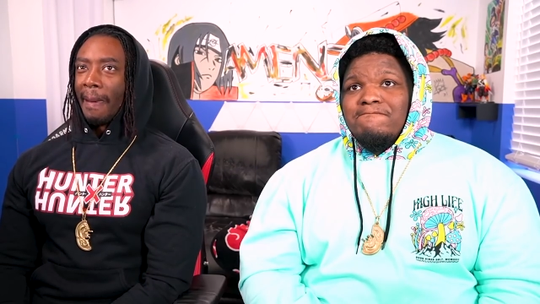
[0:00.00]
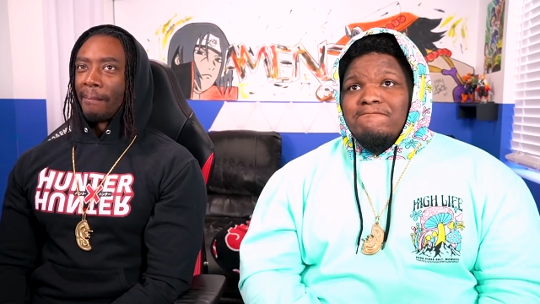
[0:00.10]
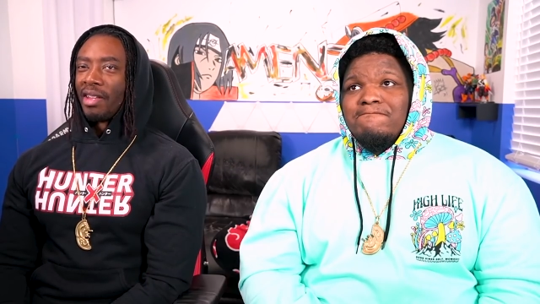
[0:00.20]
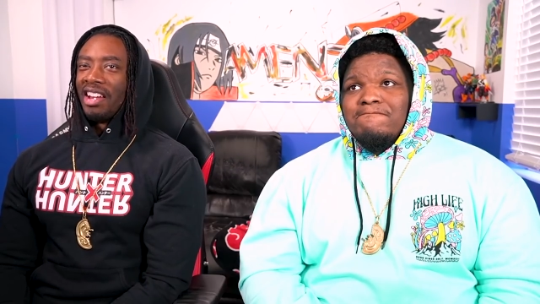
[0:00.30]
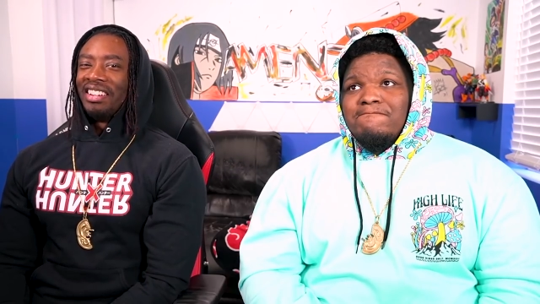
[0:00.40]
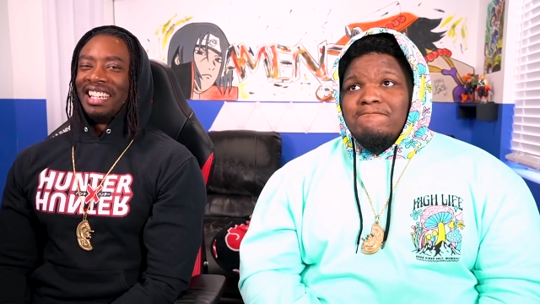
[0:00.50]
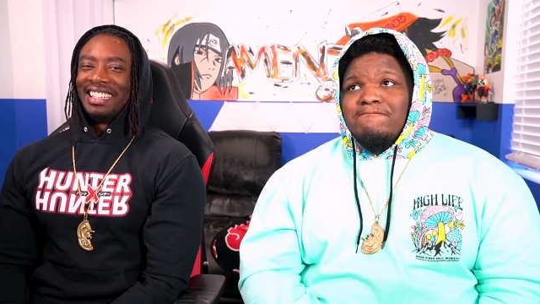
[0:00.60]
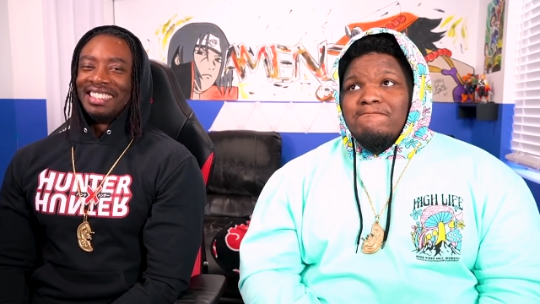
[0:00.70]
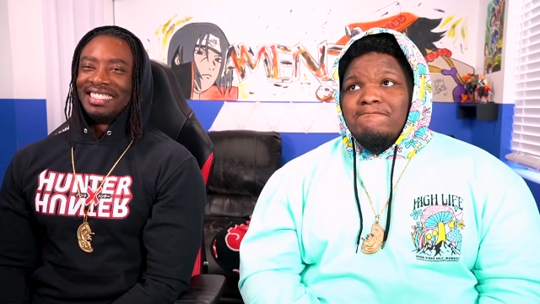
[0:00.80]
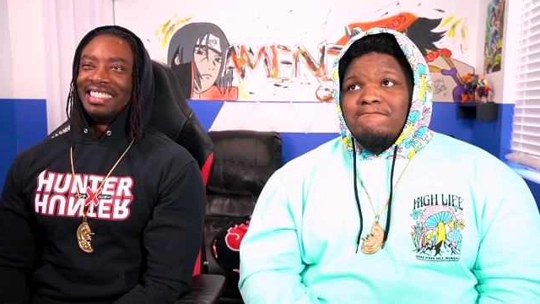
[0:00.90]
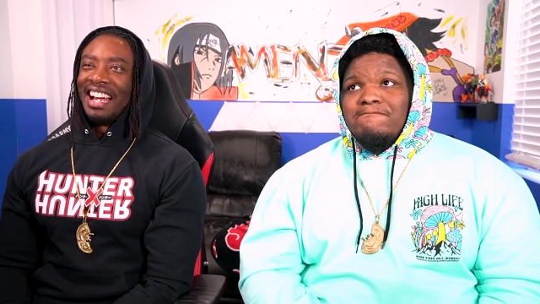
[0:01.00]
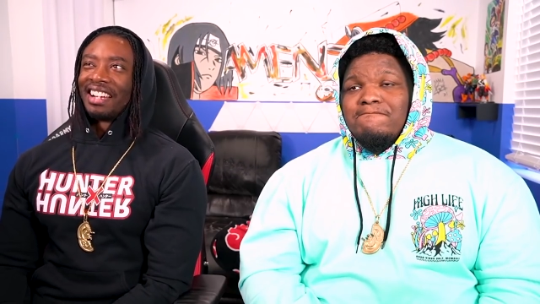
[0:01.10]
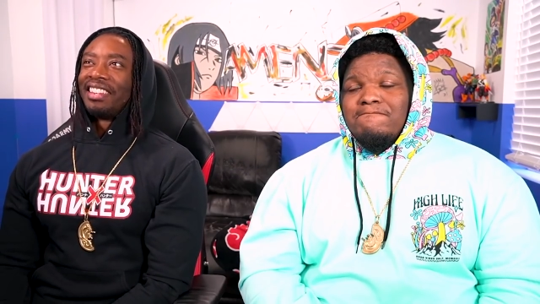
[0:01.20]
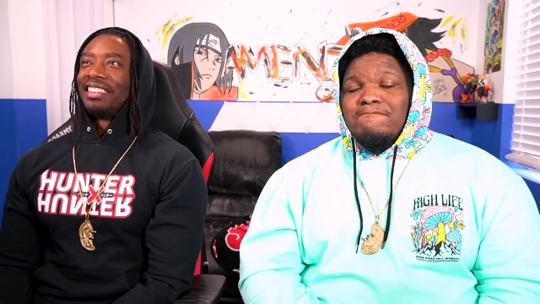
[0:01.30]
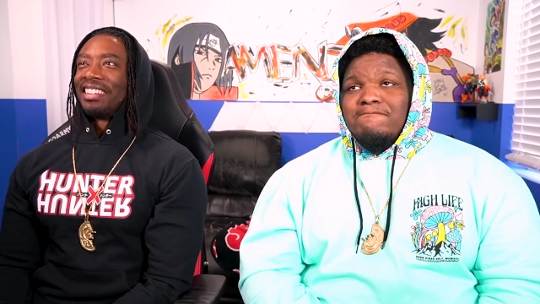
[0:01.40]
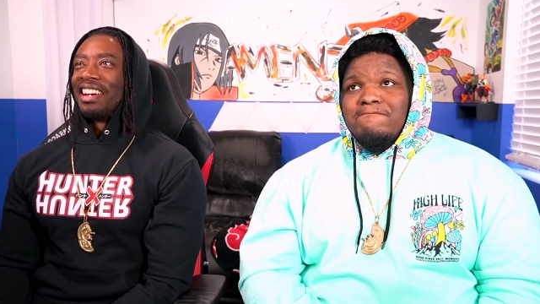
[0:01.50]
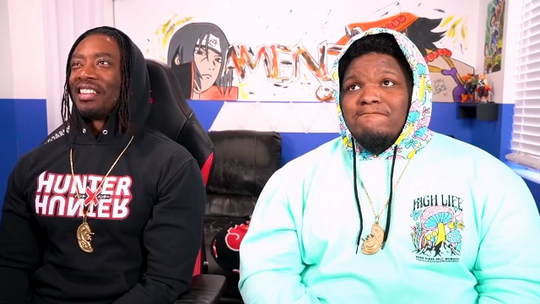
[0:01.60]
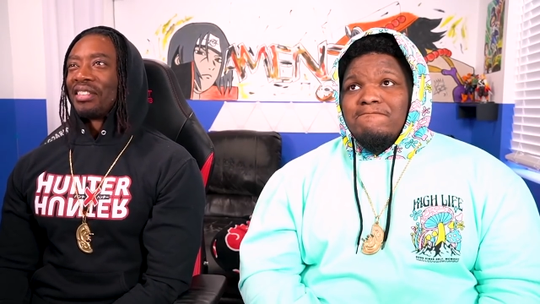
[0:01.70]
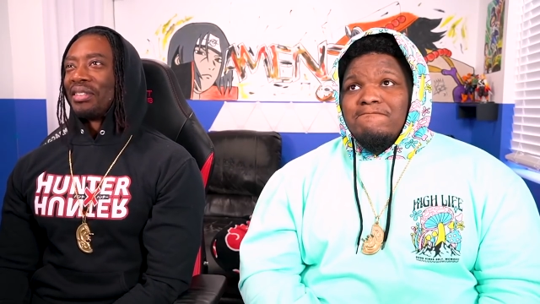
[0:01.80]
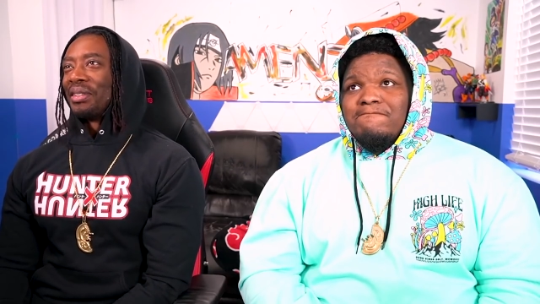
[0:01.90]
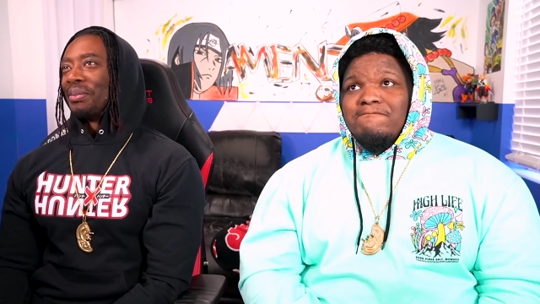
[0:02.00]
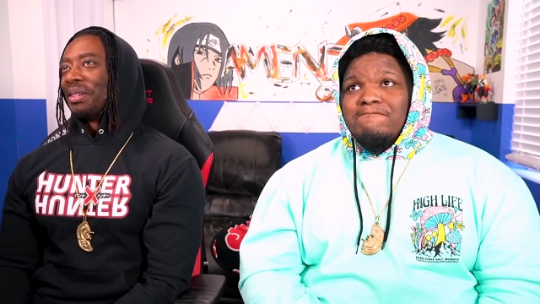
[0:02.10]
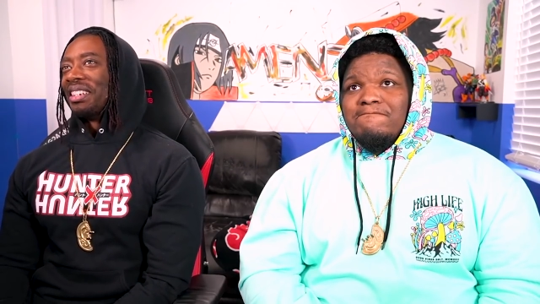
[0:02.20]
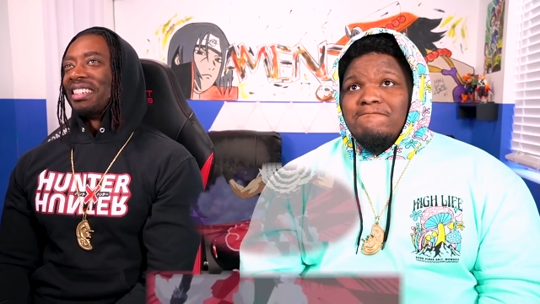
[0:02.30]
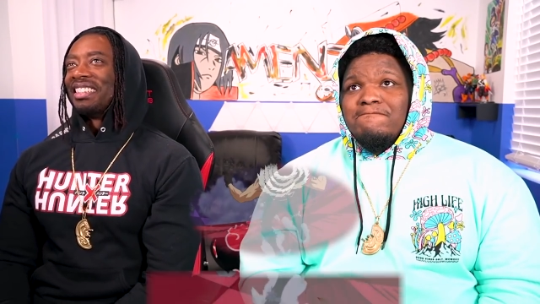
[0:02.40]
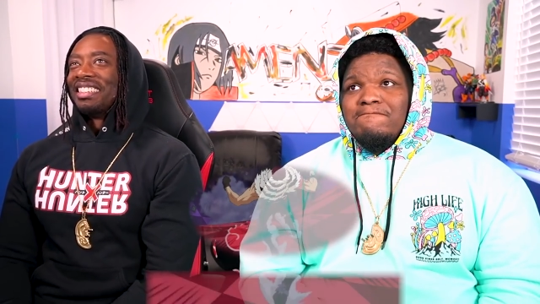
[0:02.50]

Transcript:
Speaker 1: He is not good Katakuri, bro.